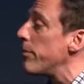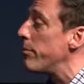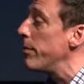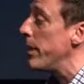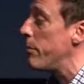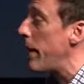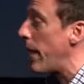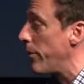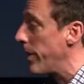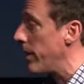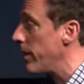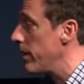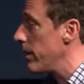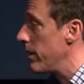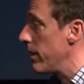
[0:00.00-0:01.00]
me about it.
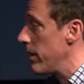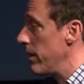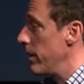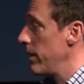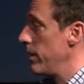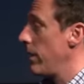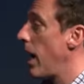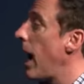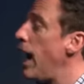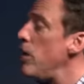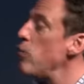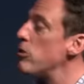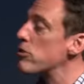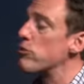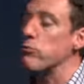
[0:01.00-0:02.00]
I
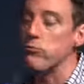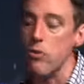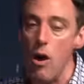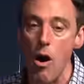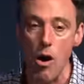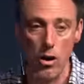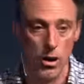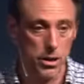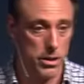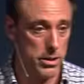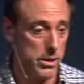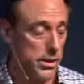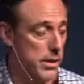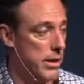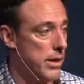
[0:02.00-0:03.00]
was wrong.
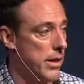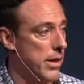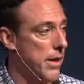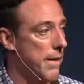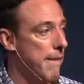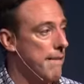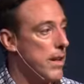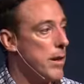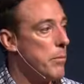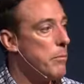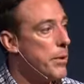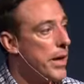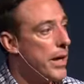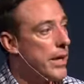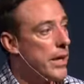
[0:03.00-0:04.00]

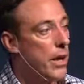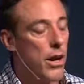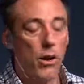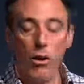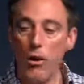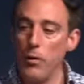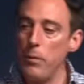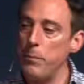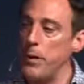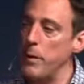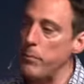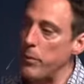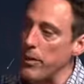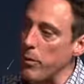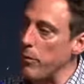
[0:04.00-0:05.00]
But all the
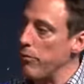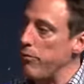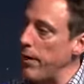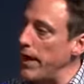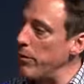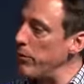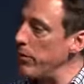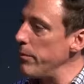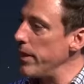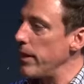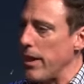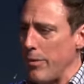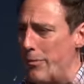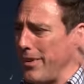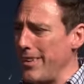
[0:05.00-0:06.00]
people that would fight with me,
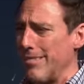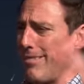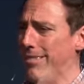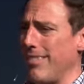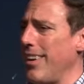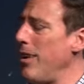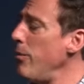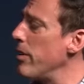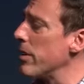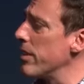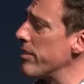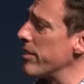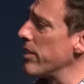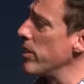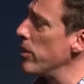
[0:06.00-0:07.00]
I'm like, I don't want to
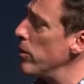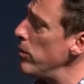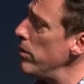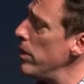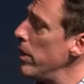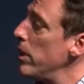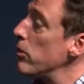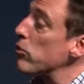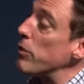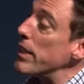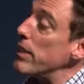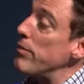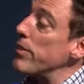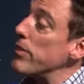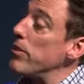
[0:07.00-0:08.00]
listen to you. So
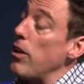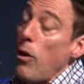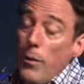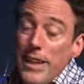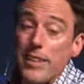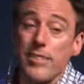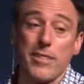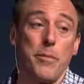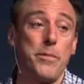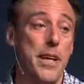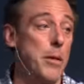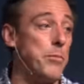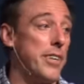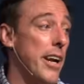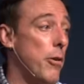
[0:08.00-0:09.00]
even knowing
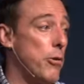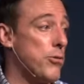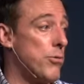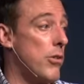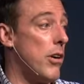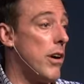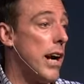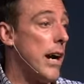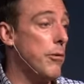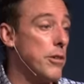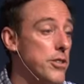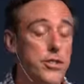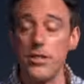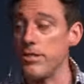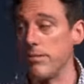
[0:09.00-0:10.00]
sometimes that I was wrong, I would
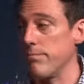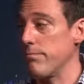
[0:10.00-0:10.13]
just,